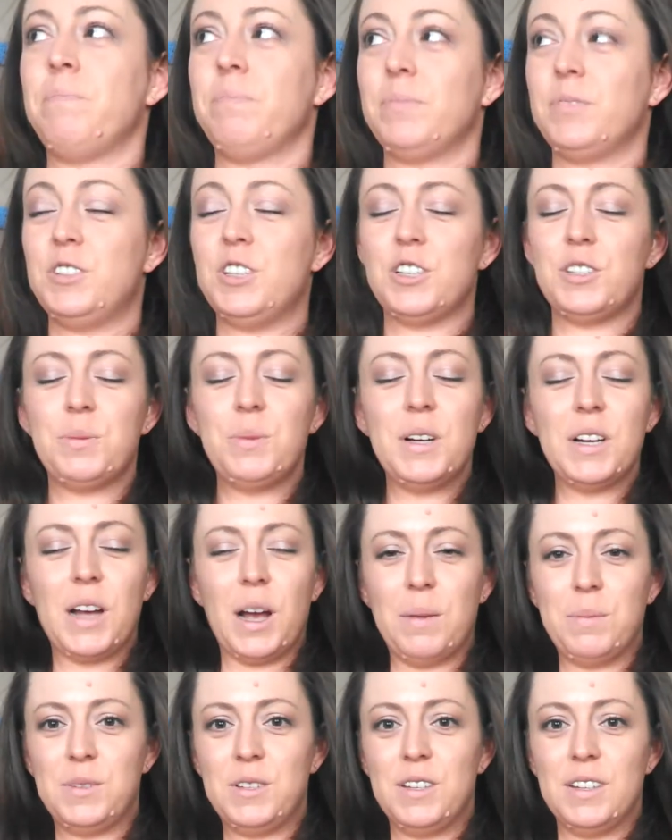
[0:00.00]
just when it
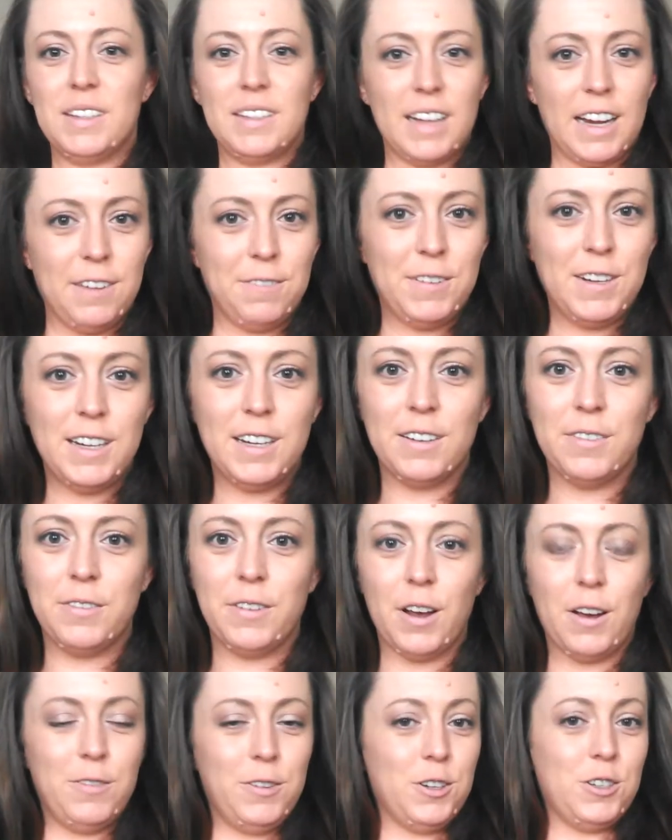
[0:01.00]
comes to the safety
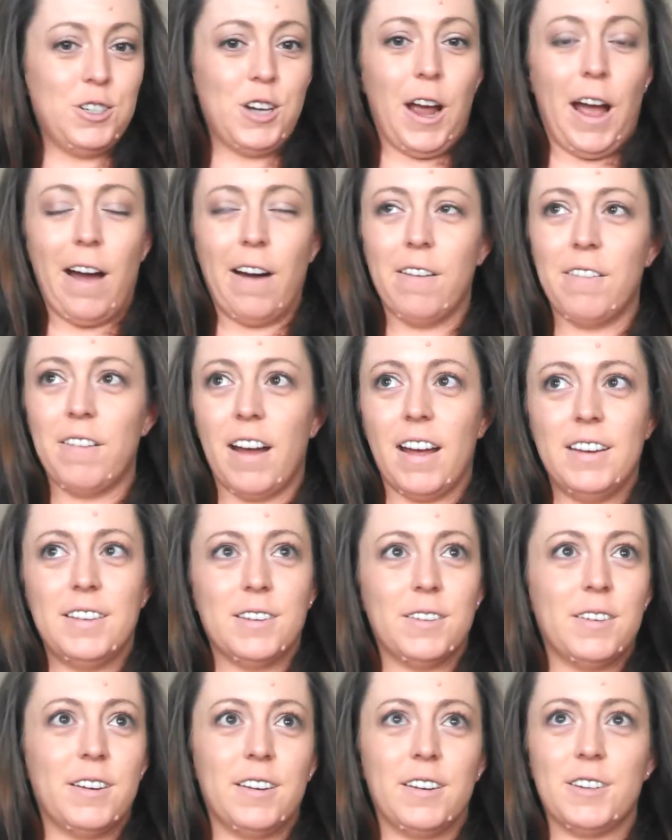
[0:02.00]
of your child, I
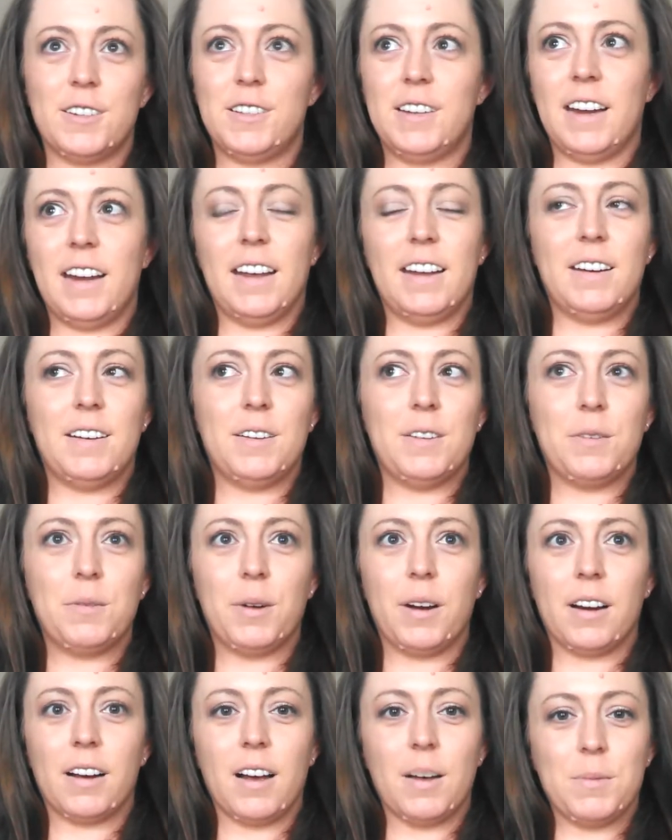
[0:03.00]
don't understand
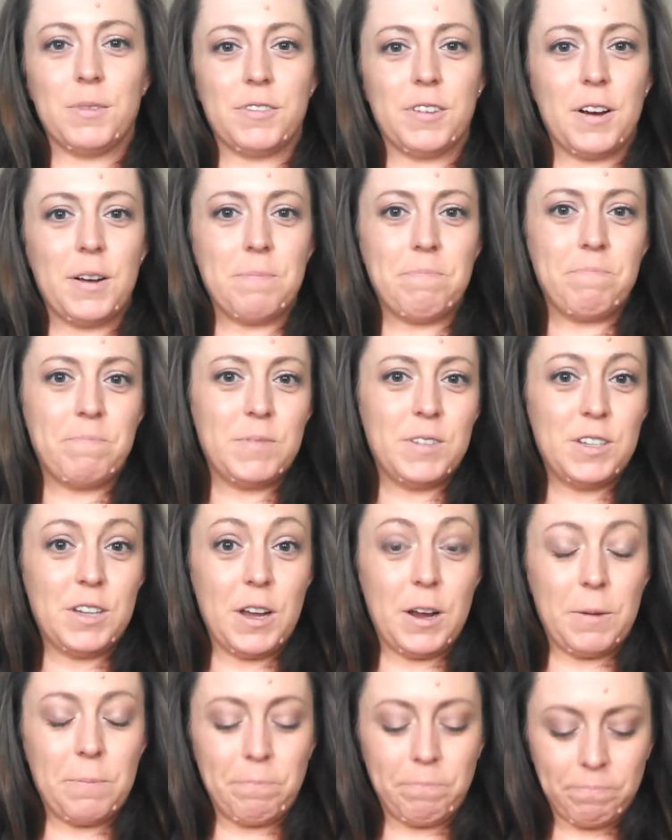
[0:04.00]
where it comes from.
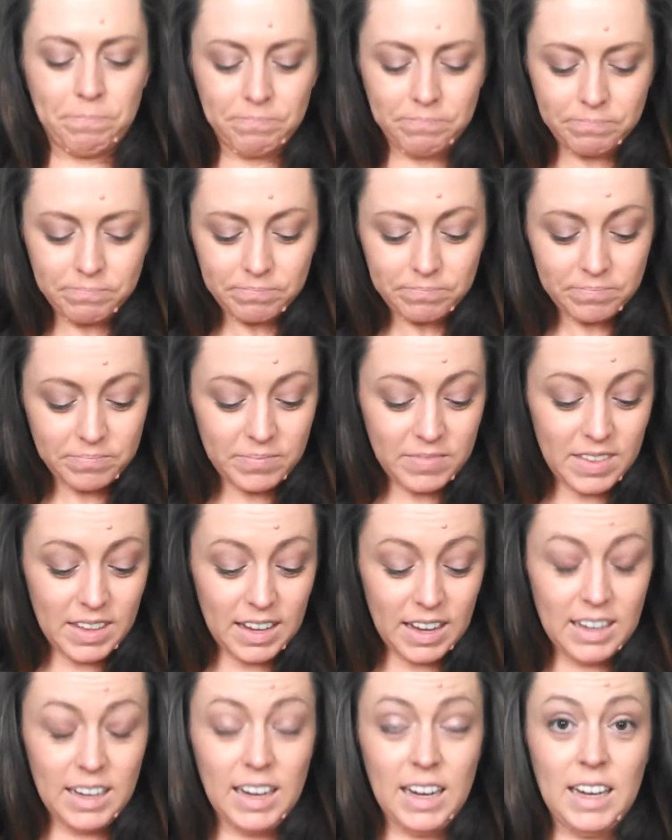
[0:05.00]
So
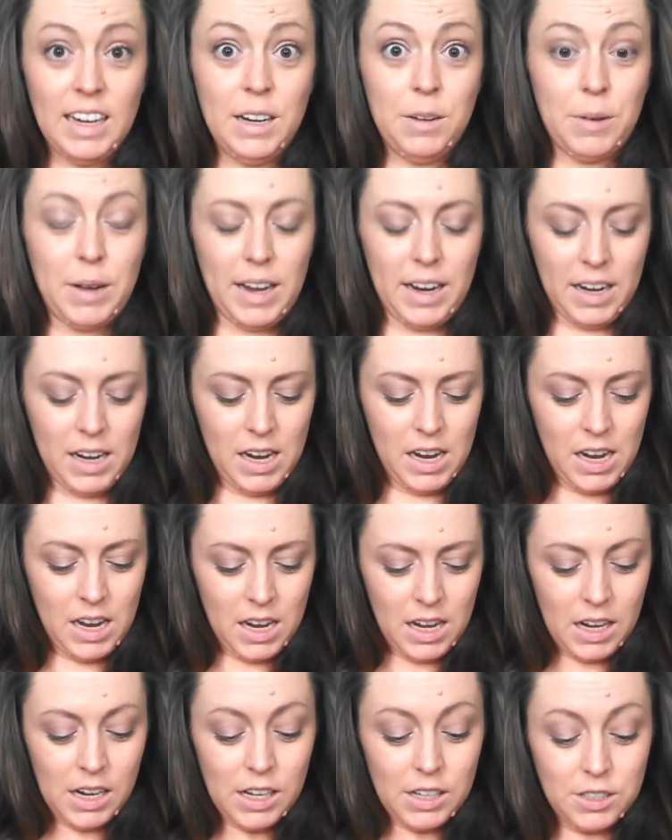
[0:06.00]
anyway,
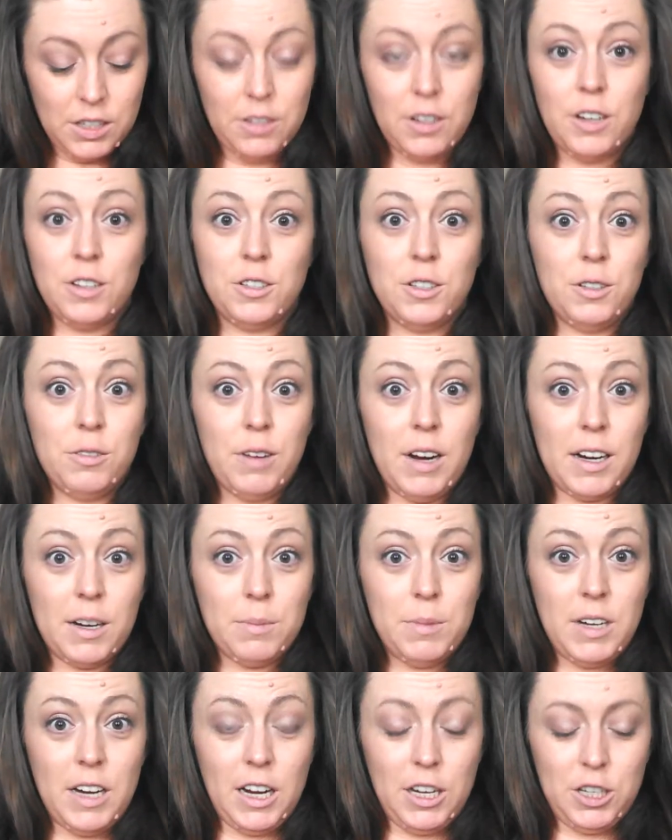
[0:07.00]
so those are the
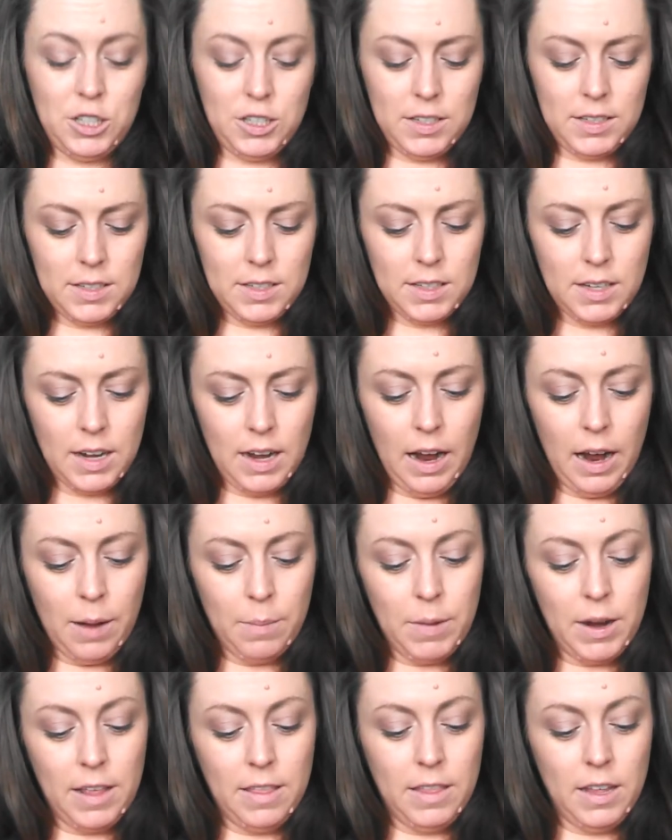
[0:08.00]
recommendations.
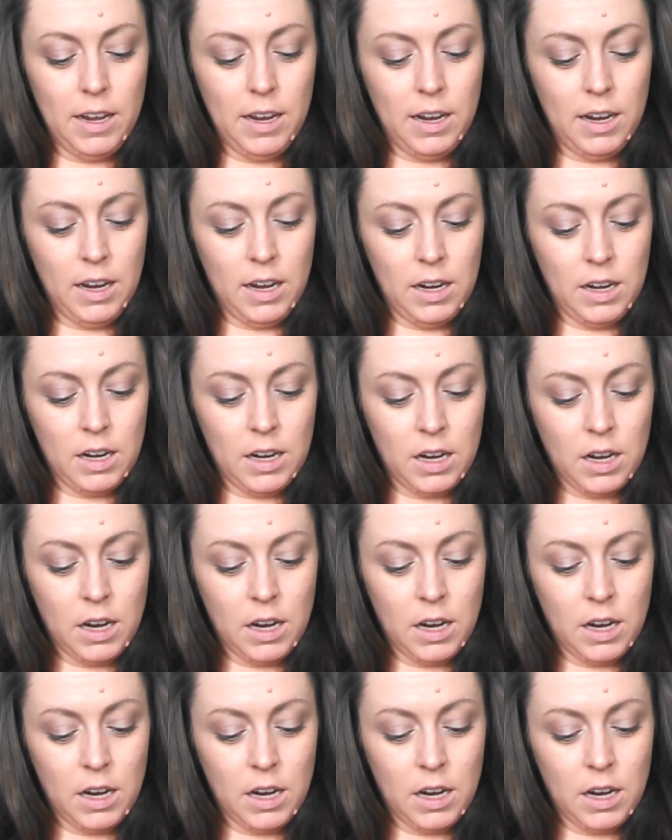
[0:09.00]
And then